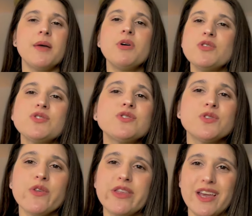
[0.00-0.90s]
I'm also
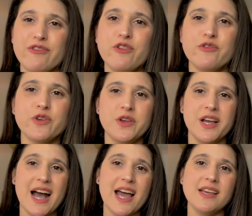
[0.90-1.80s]
so thankful for
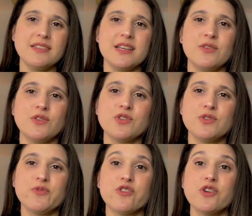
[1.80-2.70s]
you guys, and
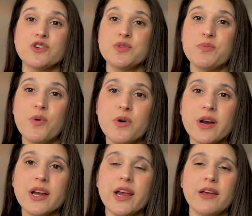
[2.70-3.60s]
also for your
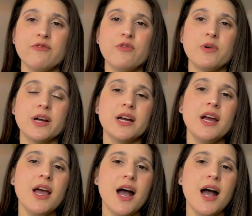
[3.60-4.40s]
support, and for